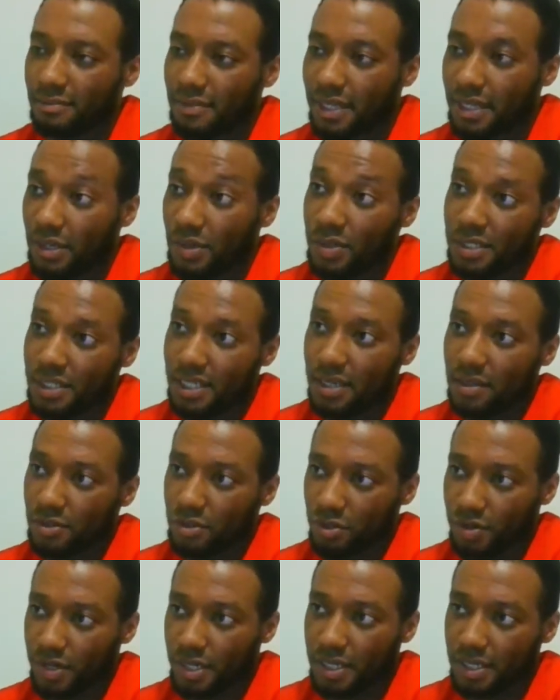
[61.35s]
I know it sounds
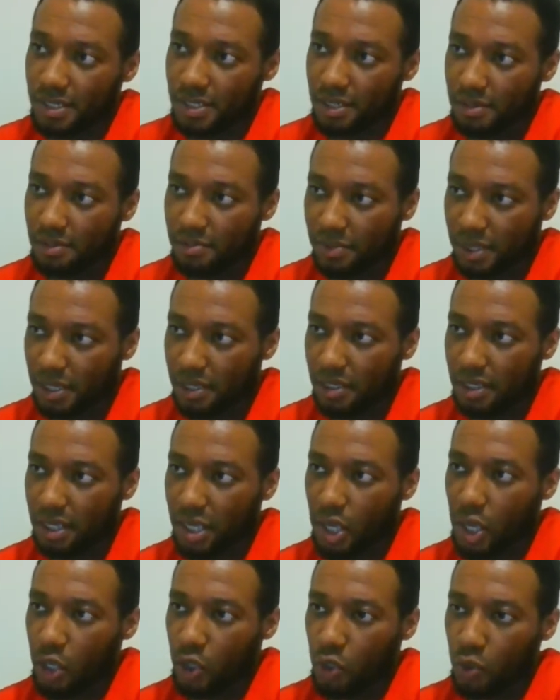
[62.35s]
crazy, but
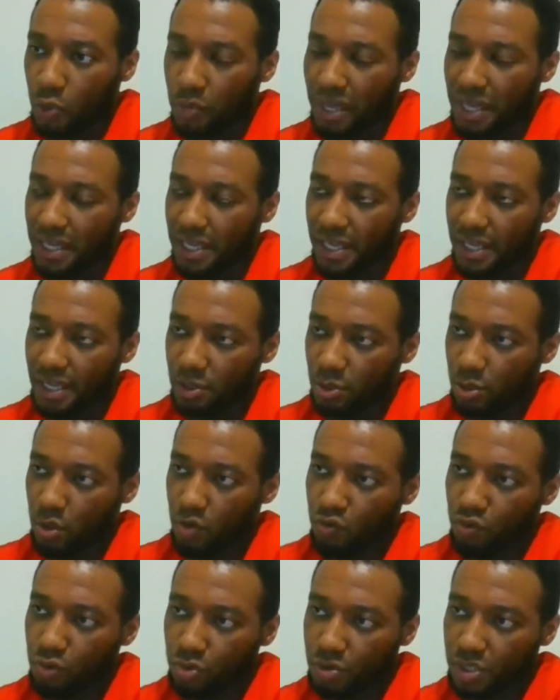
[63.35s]
you make it into a
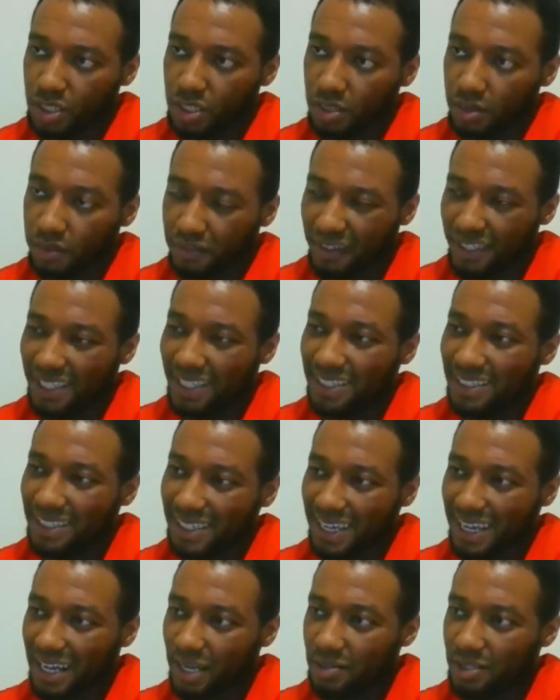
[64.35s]
routine of cleaning
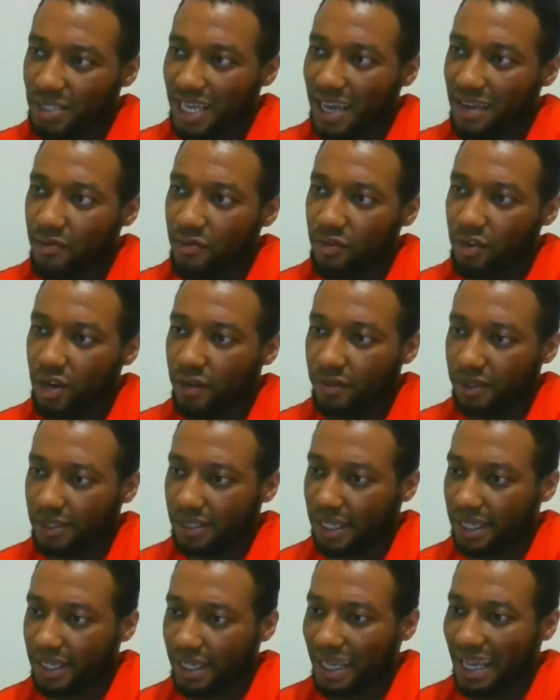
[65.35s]
the house every other
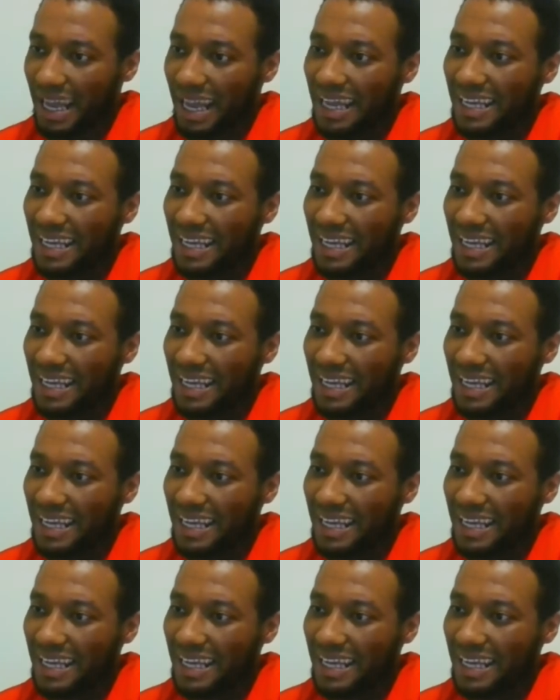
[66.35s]
day.